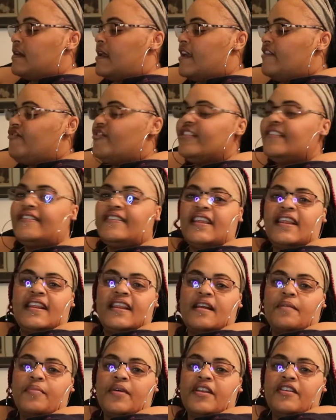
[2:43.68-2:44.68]
I just seen it
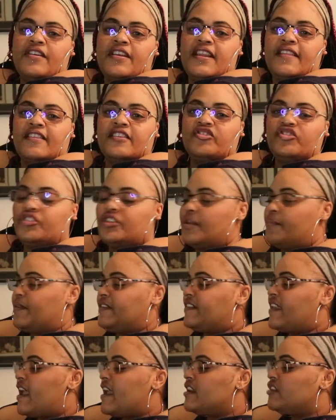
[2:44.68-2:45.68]
up underneath the
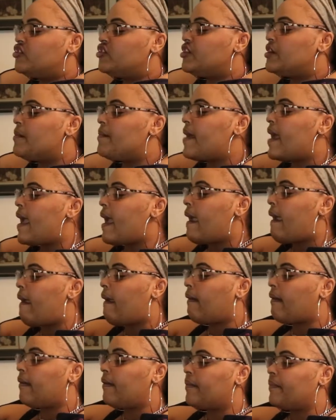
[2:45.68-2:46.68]
potato chip
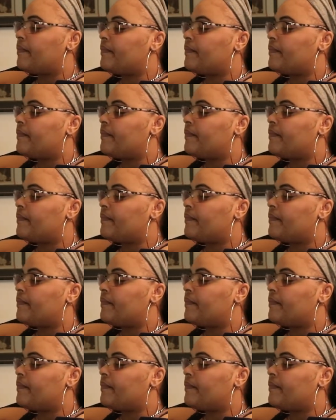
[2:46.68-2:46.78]
bag.